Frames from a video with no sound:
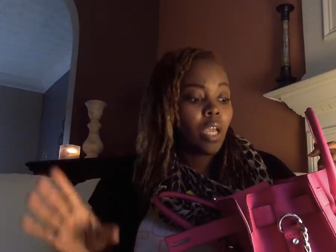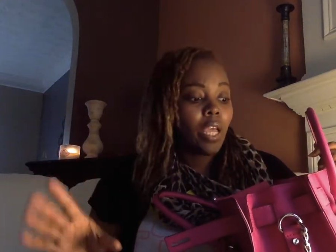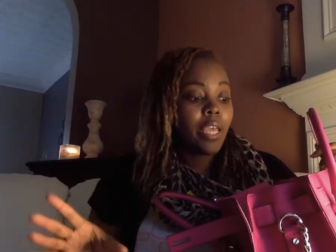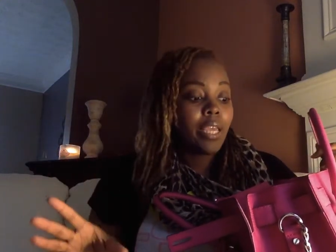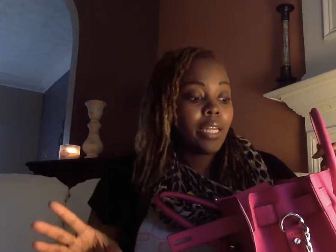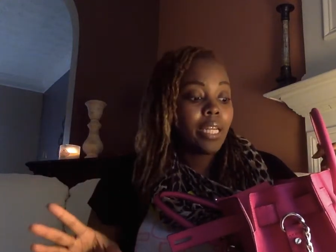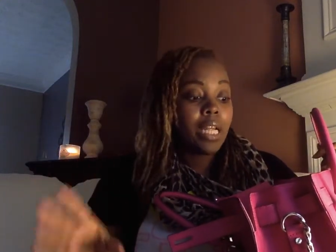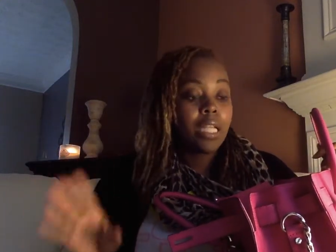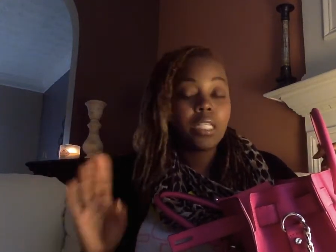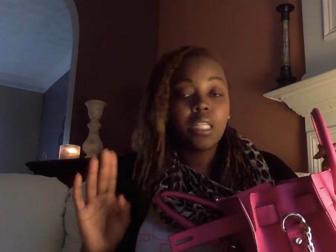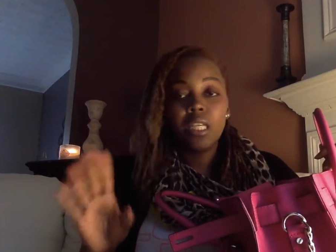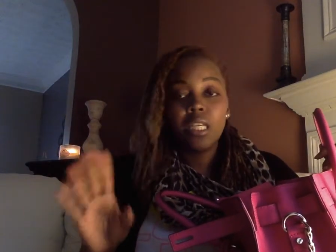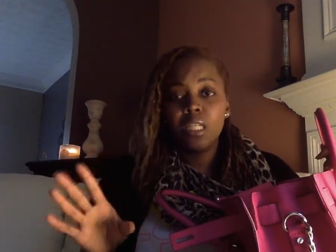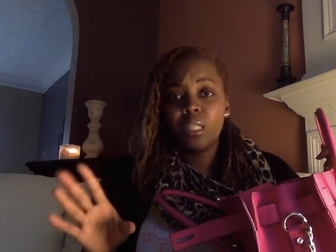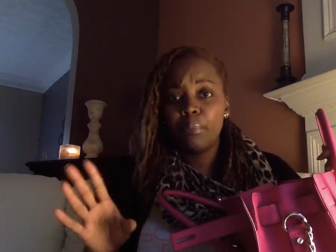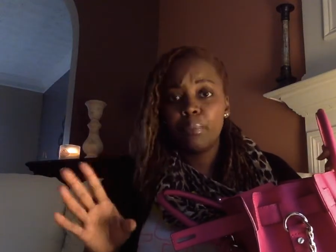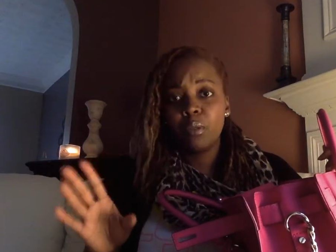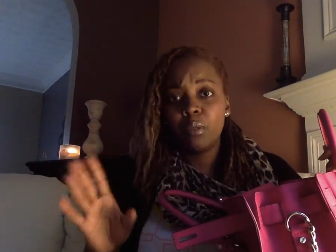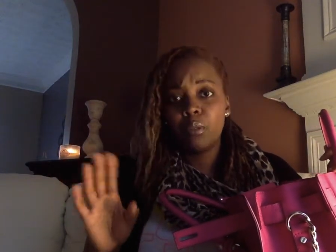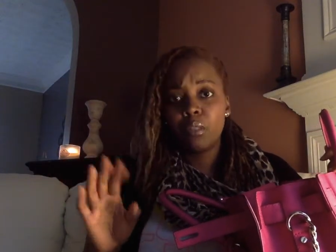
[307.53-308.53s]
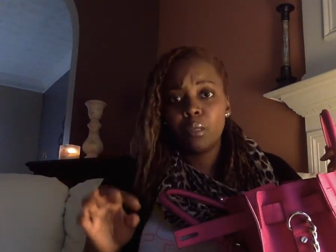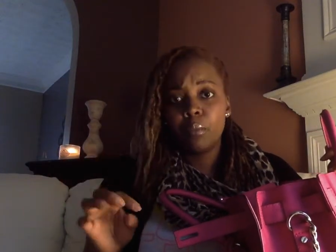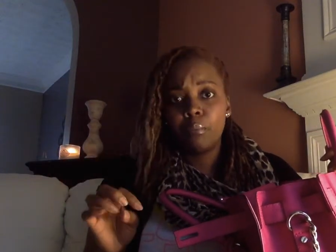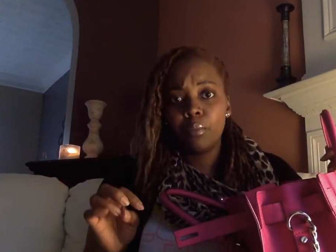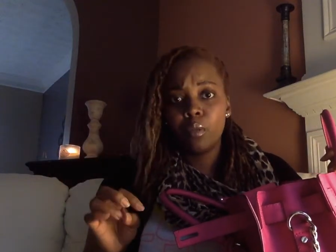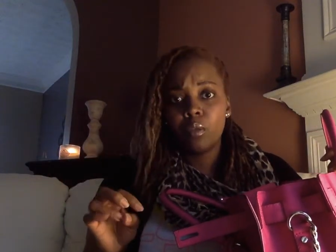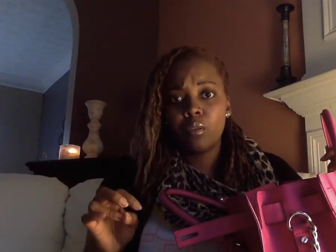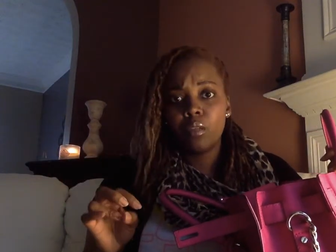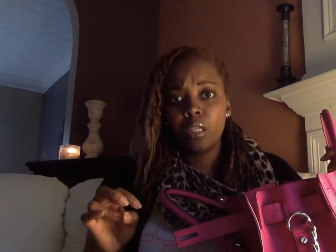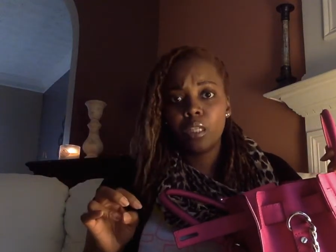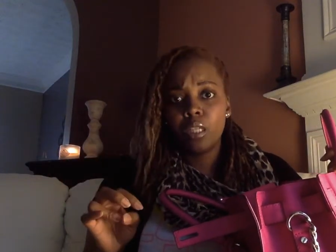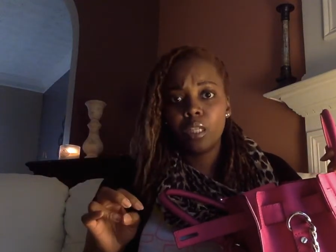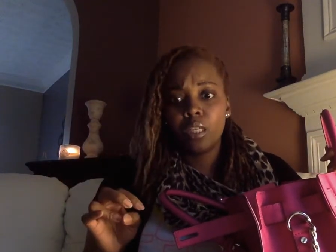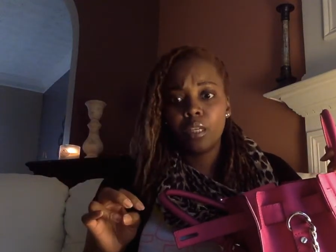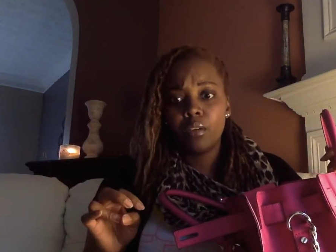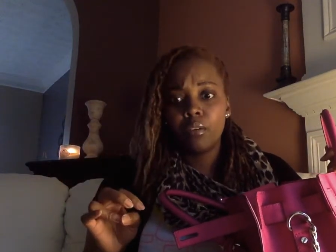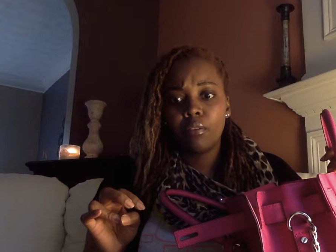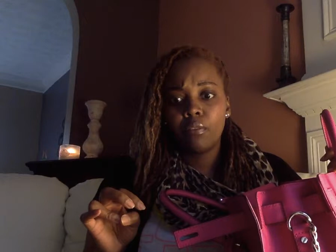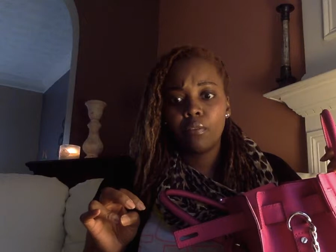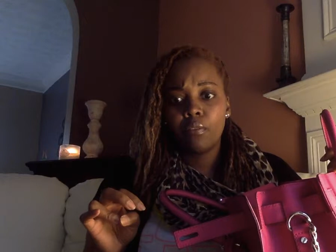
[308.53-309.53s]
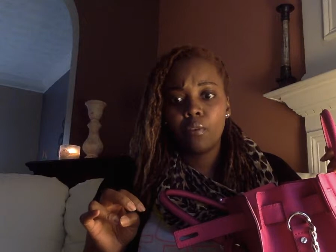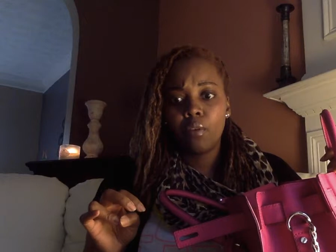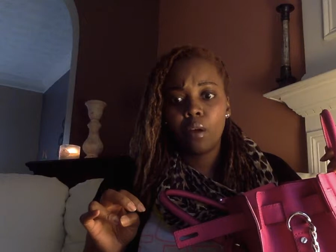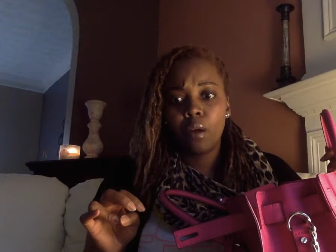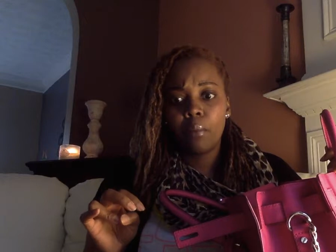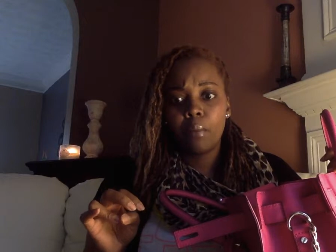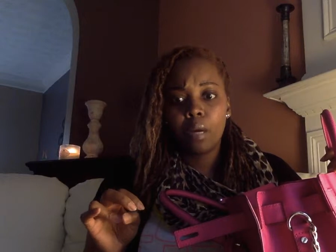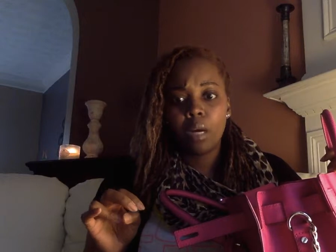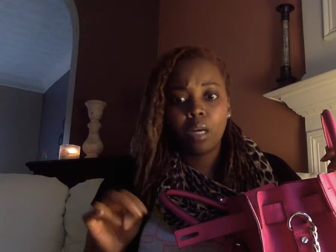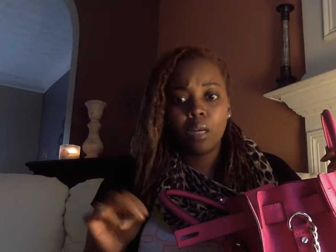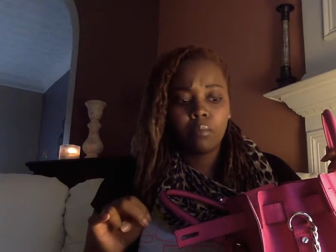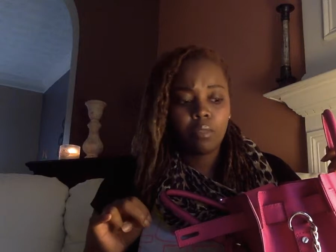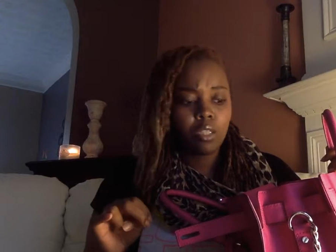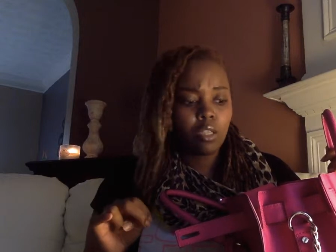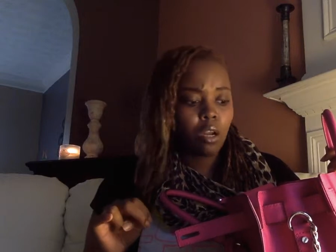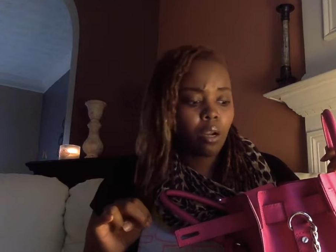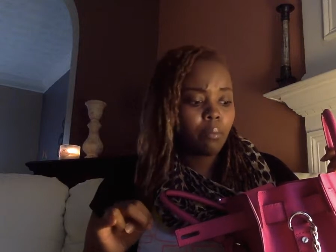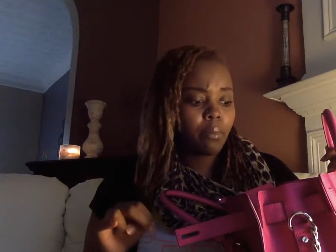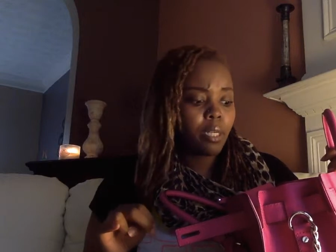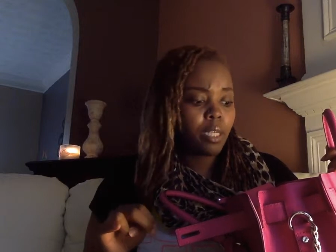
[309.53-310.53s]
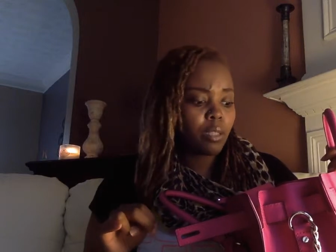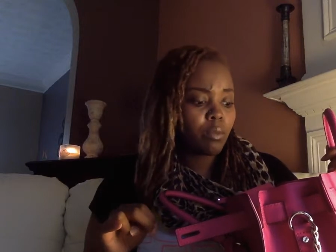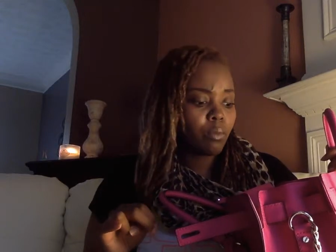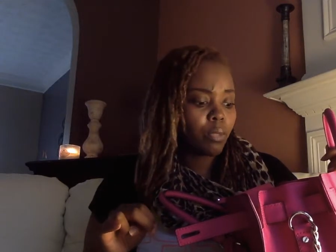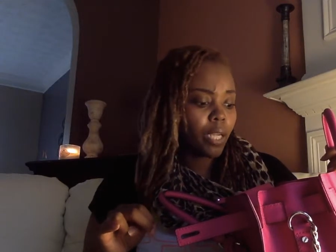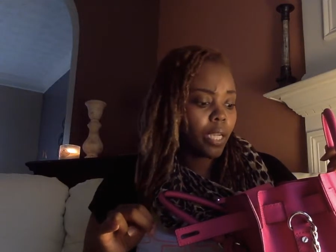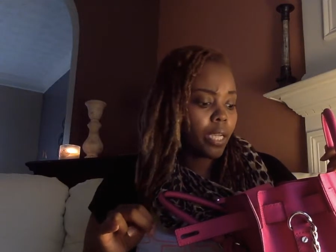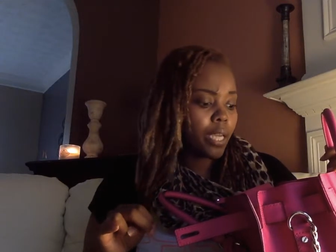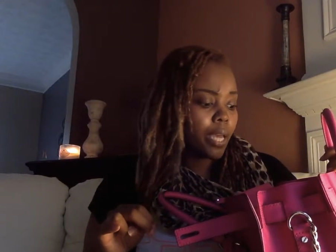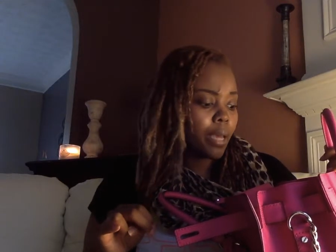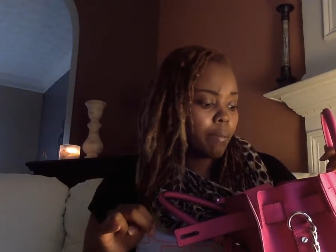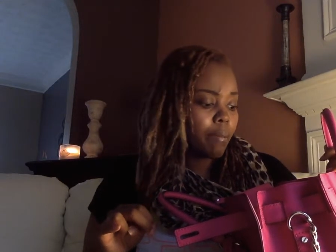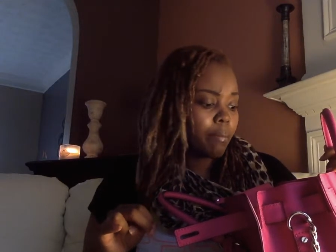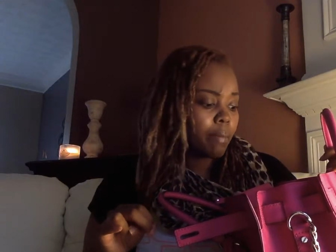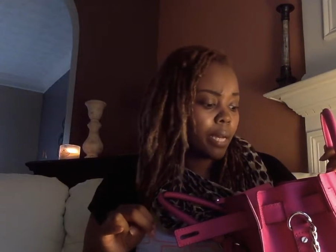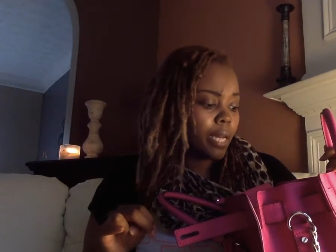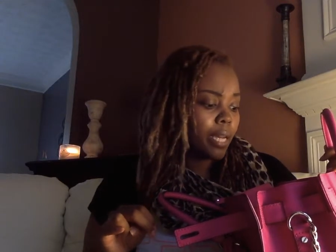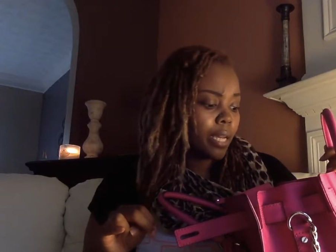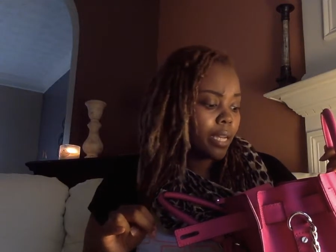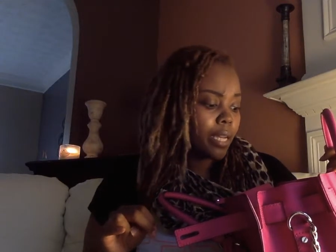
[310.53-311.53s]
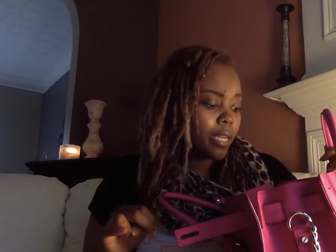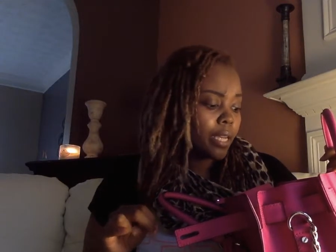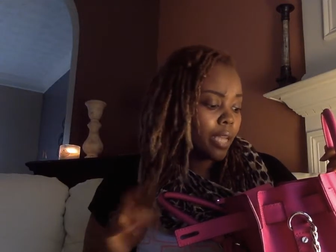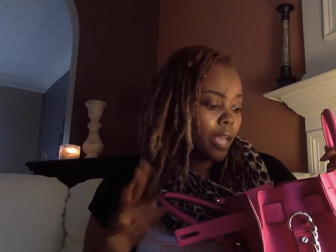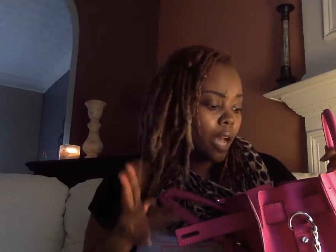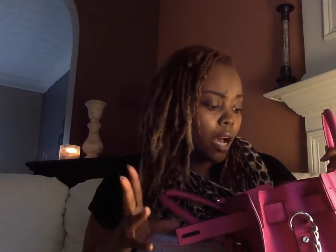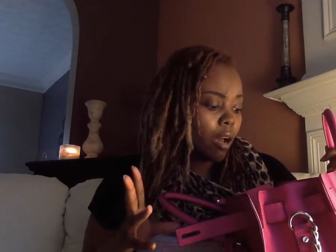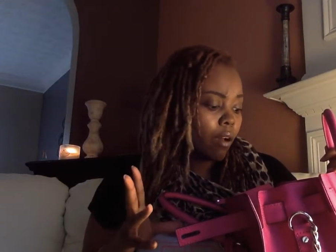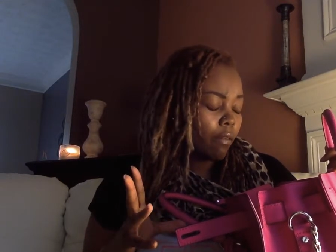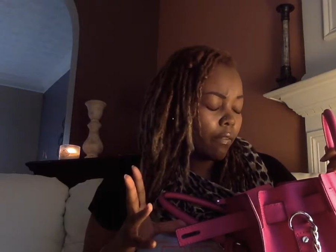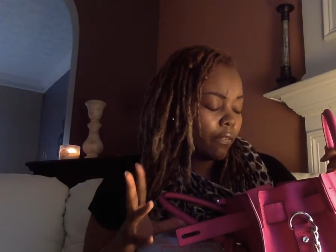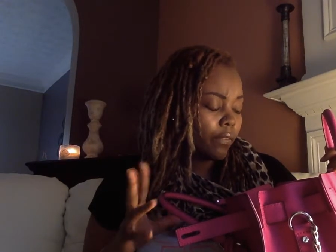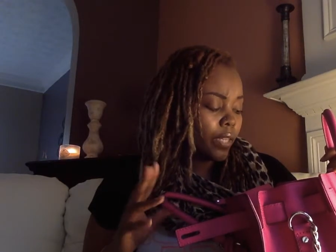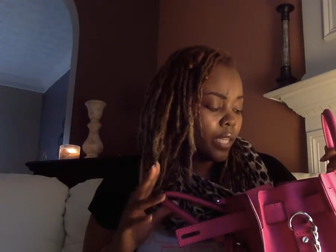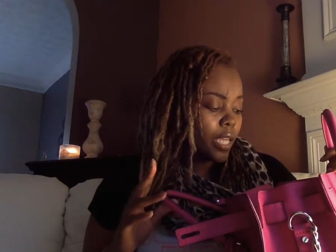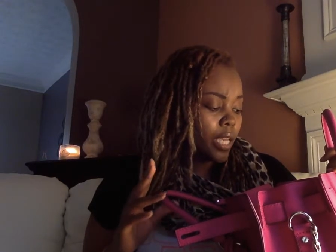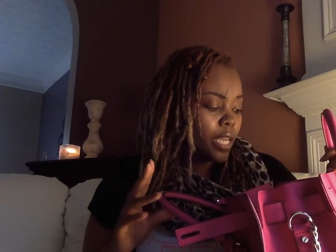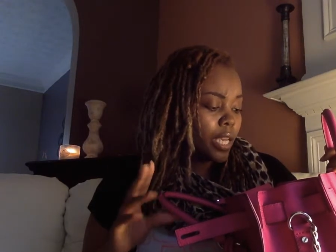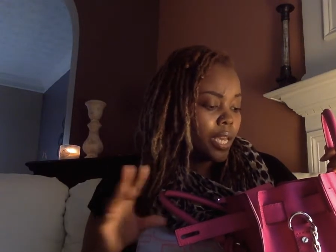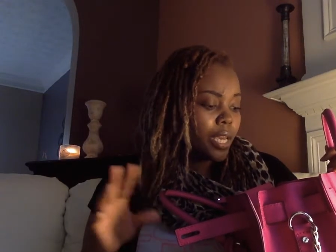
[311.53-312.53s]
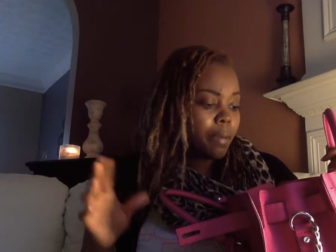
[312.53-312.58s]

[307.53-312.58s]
And I did spill some milk in here from Starbucks when I got my coffee,